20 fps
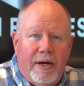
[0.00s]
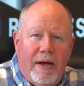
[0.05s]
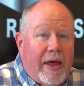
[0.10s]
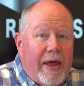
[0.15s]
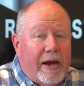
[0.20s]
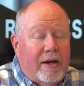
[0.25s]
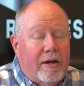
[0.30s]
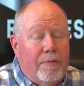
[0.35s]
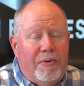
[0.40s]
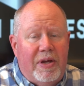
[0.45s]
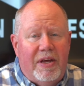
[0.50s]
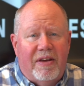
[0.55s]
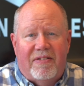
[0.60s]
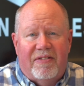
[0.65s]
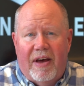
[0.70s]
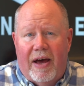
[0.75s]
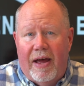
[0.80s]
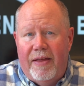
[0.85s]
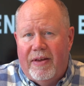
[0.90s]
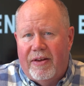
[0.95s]
That could be a
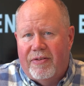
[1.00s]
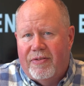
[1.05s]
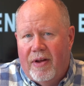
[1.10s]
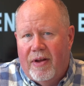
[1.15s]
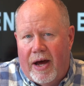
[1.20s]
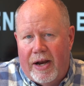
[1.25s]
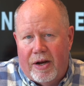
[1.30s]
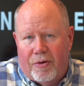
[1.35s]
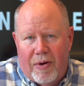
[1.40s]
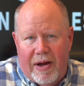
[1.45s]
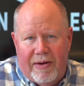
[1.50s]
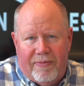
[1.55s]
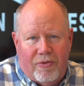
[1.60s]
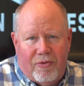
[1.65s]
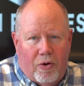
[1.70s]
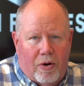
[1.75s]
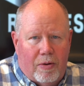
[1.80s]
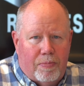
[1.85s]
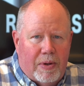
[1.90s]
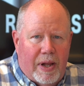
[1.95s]
sign that it's not a great
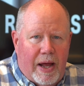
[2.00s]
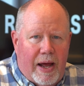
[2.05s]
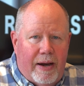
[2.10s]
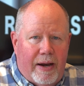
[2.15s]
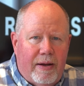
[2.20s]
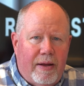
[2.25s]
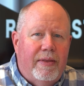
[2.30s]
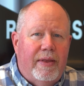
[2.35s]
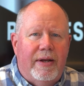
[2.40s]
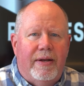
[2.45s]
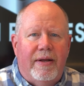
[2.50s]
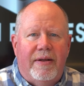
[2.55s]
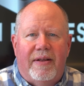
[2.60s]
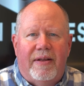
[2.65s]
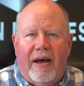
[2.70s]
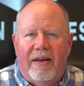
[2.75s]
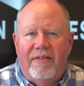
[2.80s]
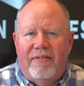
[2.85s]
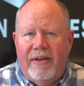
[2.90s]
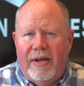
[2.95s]
floor plan, that it
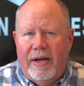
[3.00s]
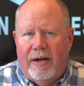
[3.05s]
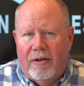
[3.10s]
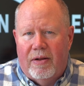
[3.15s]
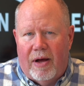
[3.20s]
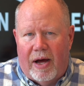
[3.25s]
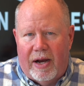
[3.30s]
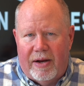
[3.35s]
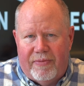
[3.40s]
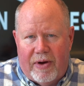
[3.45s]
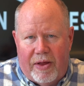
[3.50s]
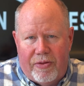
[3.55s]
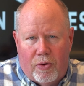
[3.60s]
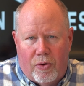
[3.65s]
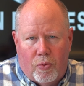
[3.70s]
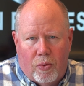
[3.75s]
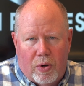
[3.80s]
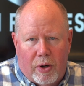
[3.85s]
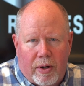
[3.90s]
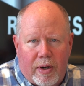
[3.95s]
does need a lot of other
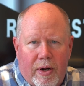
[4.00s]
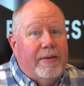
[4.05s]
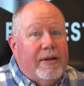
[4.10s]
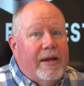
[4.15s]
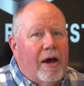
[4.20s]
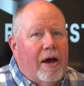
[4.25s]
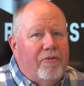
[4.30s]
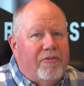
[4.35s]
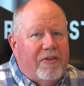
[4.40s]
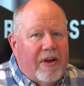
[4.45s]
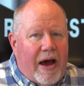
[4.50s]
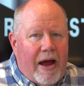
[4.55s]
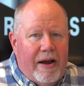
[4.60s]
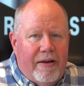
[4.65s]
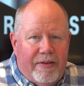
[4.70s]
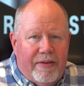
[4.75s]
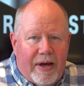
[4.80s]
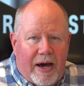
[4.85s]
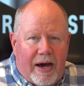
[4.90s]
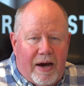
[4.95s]
work. The outside
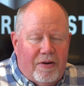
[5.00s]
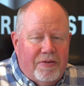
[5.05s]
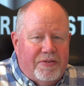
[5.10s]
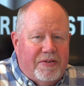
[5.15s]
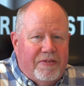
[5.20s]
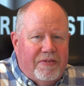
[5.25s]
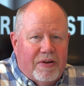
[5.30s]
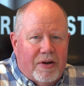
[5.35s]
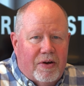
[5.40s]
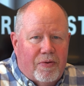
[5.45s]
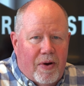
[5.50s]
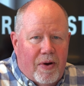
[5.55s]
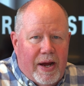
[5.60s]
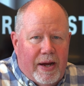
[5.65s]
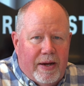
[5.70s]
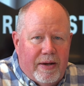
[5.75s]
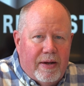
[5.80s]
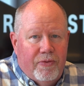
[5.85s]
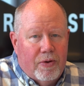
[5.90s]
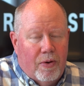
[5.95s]
of the house isn't great.
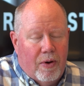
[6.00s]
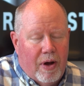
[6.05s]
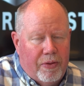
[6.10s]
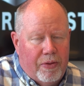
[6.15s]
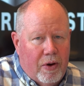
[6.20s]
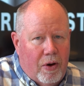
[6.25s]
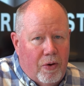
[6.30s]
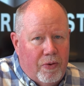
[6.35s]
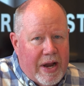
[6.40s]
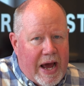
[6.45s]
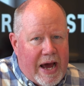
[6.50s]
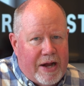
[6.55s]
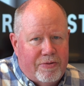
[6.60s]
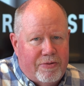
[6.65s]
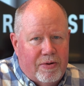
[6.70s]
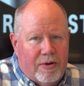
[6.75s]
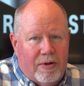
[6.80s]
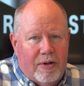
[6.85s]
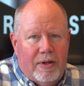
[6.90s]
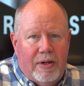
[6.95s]
So although
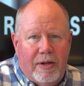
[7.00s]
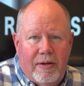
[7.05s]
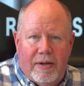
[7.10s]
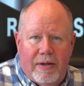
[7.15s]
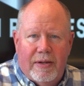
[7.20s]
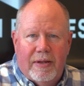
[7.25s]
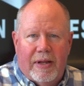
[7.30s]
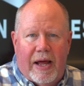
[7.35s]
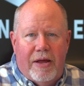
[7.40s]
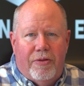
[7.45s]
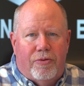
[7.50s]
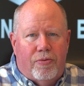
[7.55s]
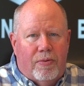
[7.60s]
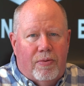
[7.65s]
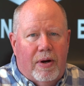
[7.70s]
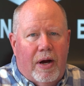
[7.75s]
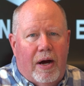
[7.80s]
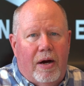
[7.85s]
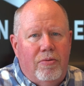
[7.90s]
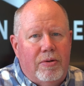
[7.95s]
natural light
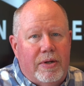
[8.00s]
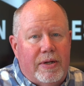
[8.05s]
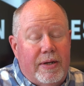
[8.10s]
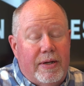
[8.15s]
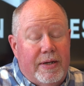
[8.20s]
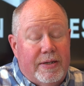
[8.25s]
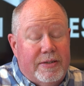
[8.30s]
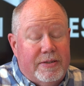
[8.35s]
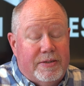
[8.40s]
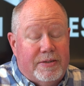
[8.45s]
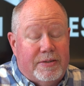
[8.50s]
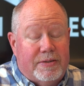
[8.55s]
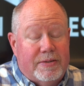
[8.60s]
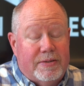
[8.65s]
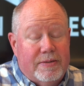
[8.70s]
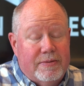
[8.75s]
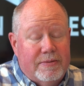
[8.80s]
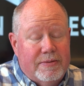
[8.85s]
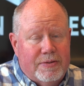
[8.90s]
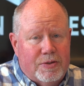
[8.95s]
throughout is
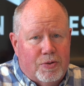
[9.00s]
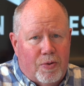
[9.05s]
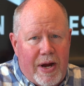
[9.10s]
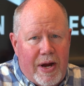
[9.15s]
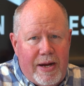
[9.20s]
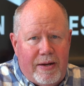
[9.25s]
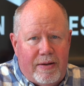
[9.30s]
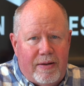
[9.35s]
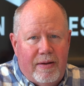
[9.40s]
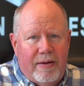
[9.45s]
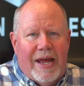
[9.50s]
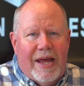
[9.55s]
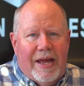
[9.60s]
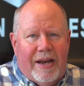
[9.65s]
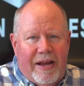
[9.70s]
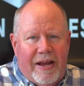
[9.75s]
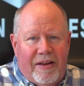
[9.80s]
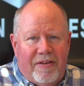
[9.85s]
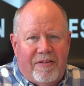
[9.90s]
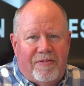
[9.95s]
great, it
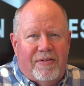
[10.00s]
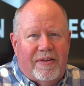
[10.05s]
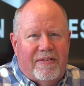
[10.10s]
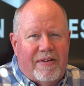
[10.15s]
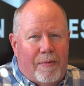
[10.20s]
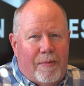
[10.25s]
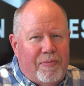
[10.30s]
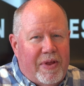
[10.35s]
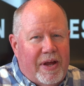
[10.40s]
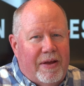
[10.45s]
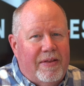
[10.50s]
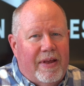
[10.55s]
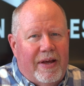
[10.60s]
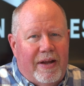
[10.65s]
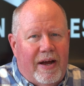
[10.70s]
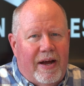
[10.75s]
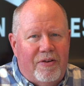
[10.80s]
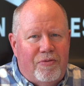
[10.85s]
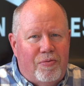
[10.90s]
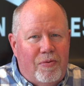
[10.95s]
is something that
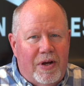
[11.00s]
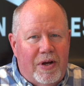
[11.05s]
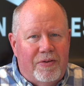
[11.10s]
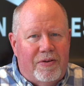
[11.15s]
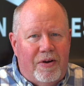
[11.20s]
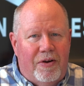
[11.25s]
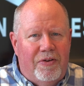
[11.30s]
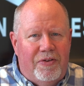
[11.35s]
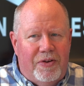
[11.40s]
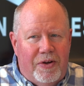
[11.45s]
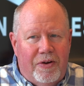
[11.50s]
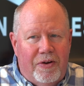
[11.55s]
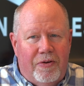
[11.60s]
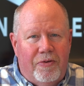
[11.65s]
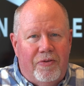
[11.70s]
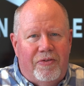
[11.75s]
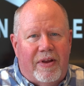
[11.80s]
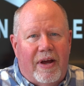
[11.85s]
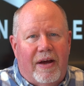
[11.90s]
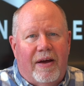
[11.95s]
us realtors
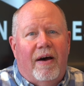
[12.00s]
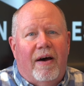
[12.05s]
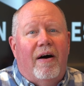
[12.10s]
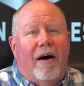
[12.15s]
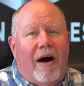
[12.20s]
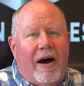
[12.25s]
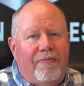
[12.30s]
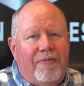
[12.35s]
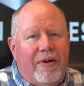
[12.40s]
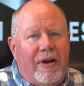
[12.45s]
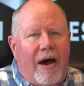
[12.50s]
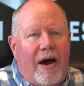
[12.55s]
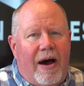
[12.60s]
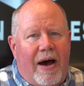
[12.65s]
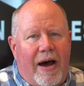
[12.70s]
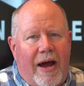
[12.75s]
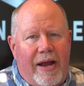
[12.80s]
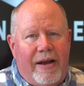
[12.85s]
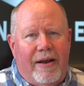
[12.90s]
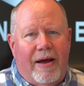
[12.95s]
use to often
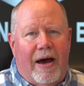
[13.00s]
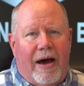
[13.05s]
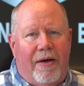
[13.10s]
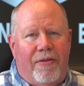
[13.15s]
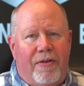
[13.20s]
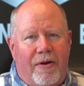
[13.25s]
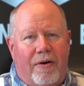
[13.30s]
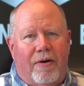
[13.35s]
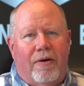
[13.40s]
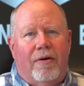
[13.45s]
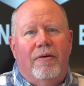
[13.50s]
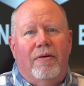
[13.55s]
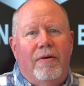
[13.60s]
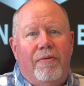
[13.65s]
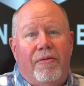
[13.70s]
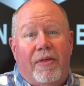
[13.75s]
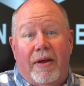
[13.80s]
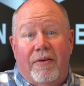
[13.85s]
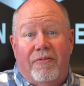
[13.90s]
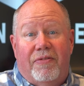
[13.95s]
hide other
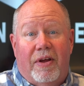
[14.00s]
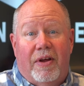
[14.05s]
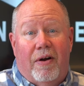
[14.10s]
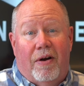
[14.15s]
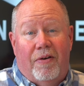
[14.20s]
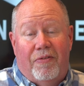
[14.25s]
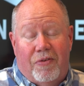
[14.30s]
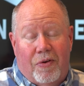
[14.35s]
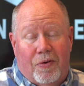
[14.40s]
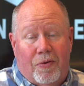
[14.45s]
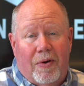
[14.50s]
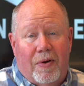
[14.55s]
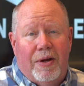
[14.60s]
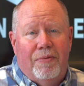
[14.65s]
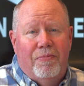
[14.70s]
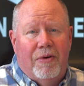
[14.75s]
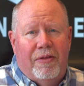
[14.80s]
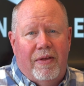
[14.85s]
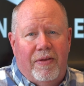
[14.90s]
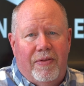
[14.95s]
things that aren't so great
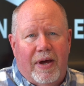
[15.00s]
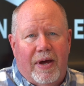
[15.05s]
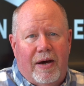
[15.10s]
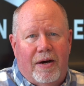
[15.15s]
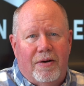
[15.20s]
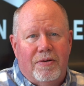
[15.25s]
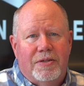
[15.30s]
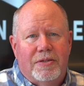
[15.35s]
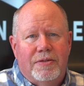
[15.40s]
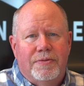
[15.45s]
within the house.